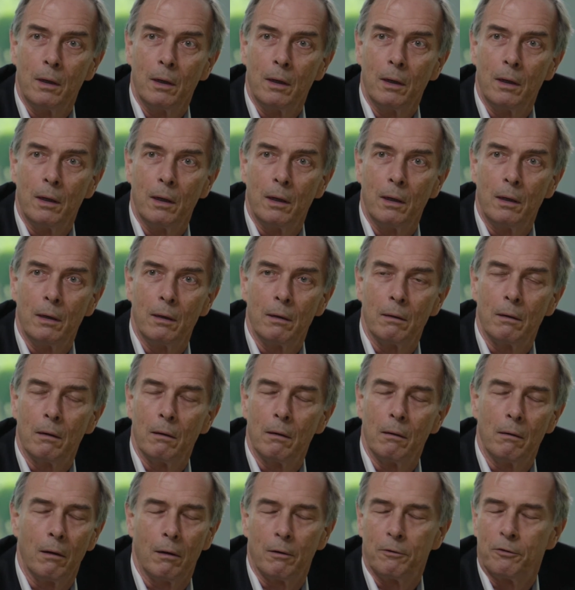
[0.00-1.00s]
and
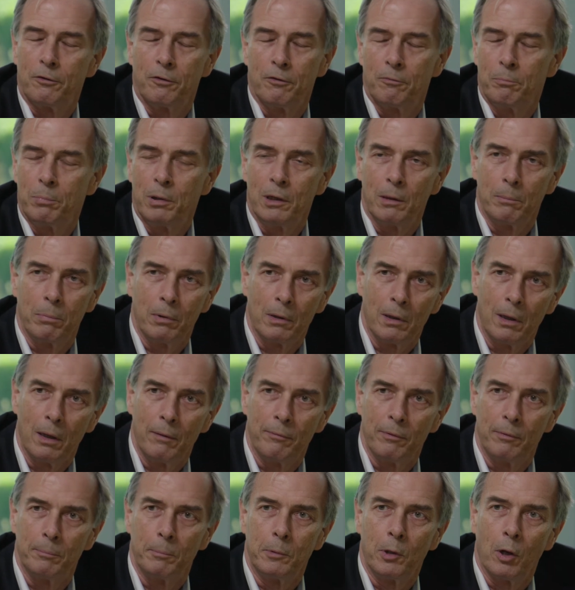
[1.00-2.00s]
lots of people
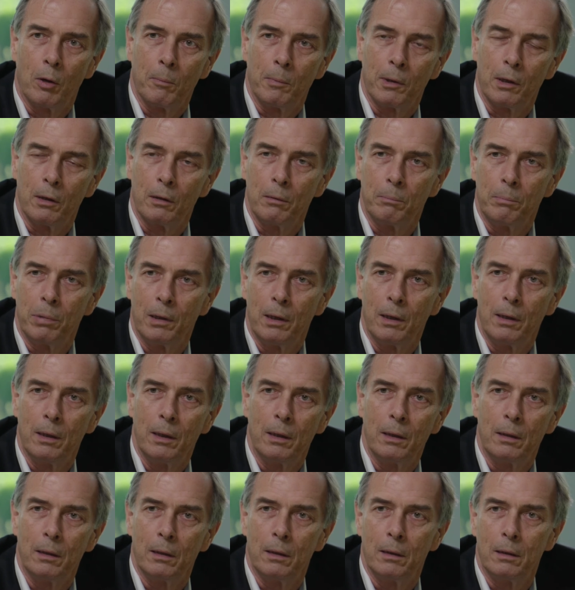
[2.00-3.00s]
have abdominal
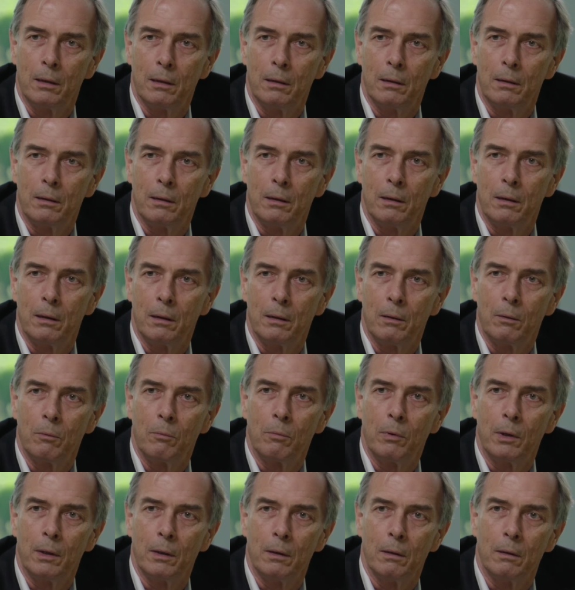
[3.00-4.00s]
pain, and
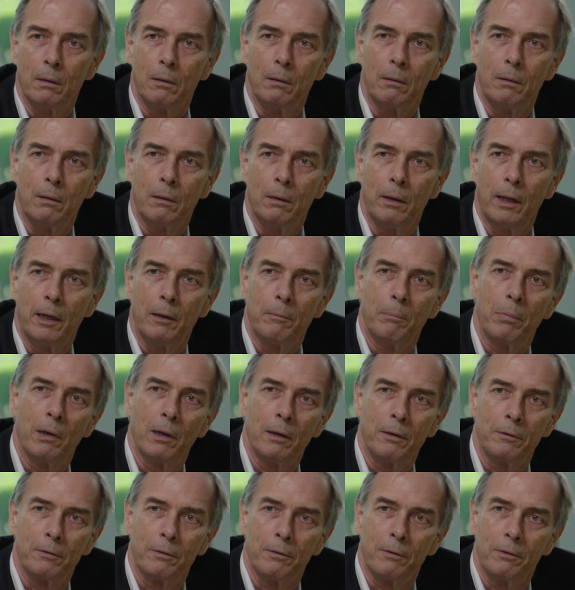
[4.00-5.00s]
when NET
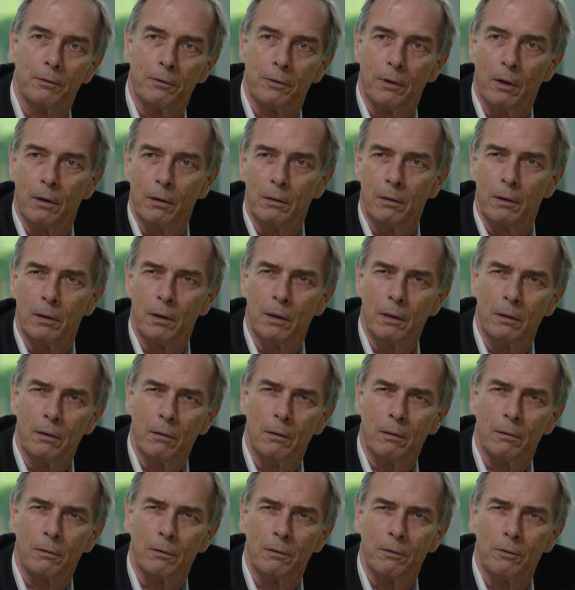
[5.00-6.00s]
patients go to their
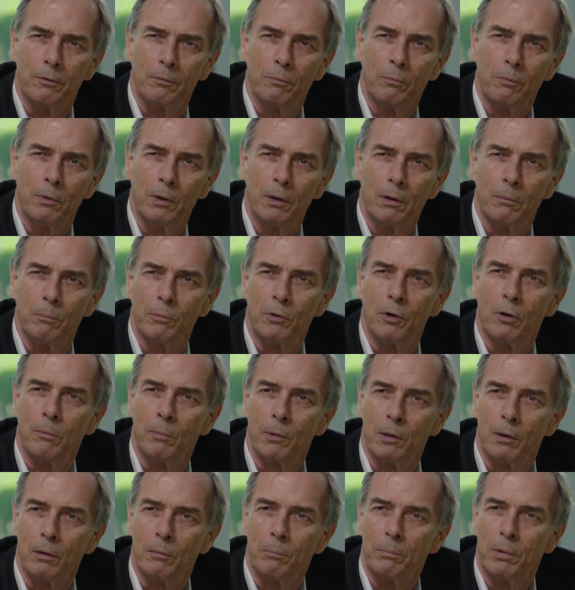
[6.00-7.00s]
doctors with
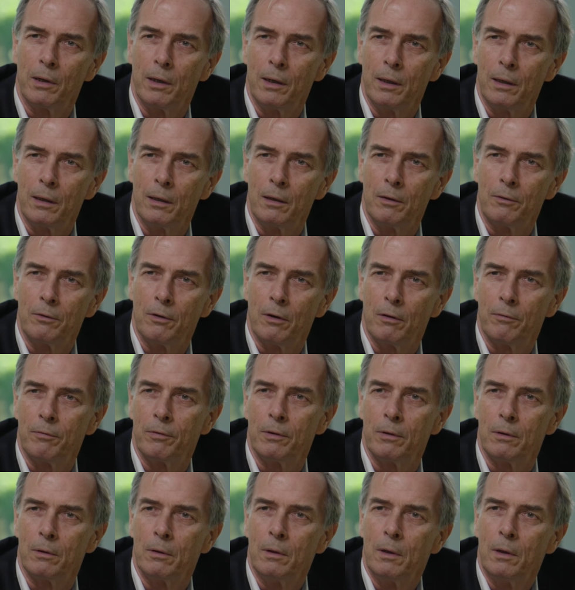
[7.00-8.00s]
abdominal pain, it's
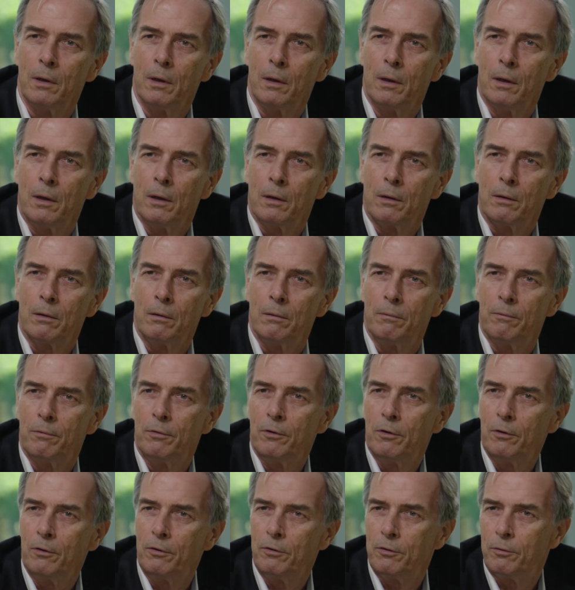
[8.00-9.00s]
often
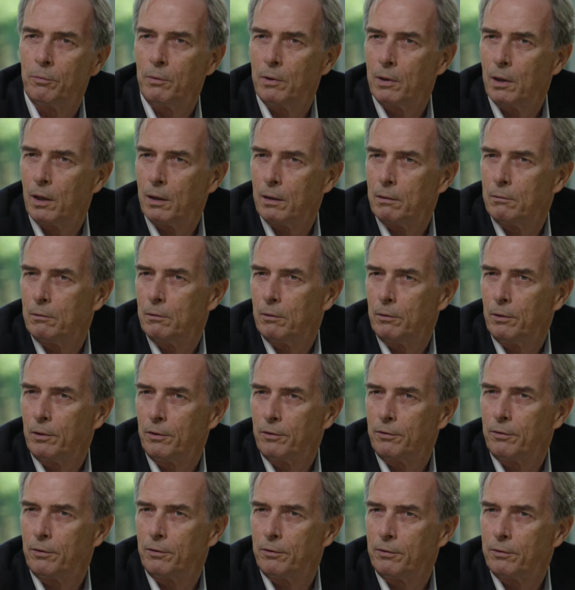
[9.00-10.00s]
confused with other
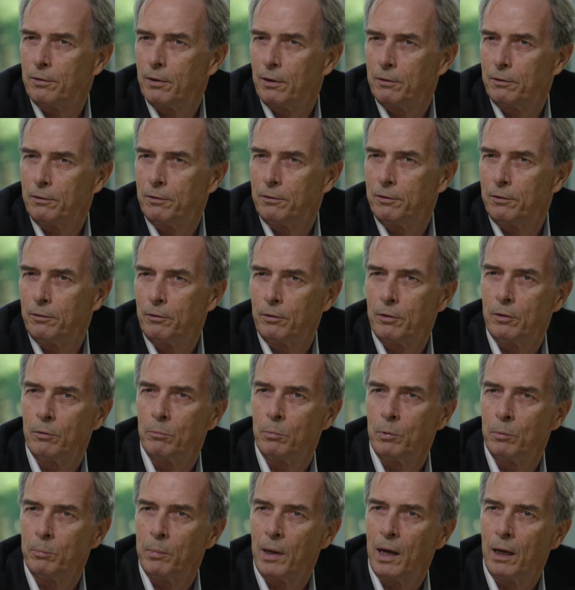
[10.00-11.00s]
illnesses such as
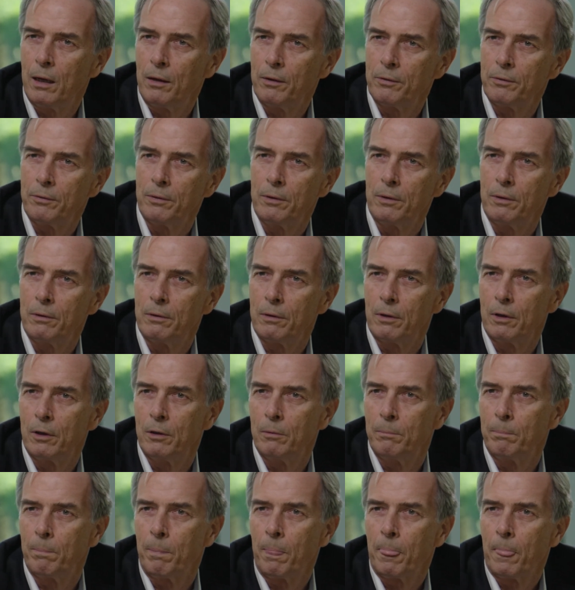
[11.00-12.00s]
irritable bowel
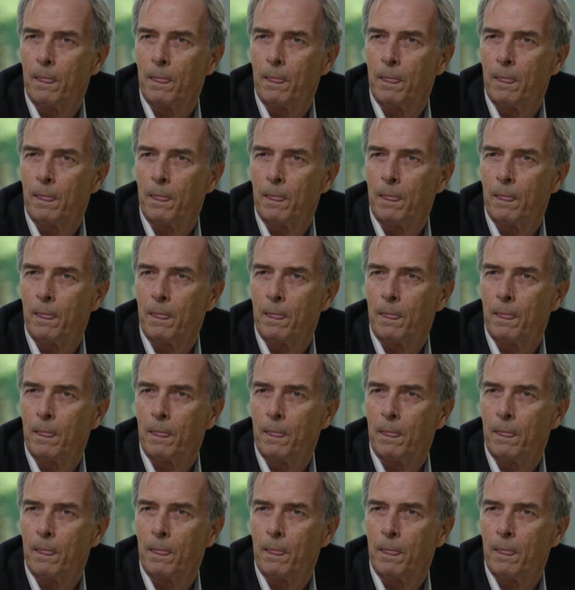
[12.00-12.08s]
syndrome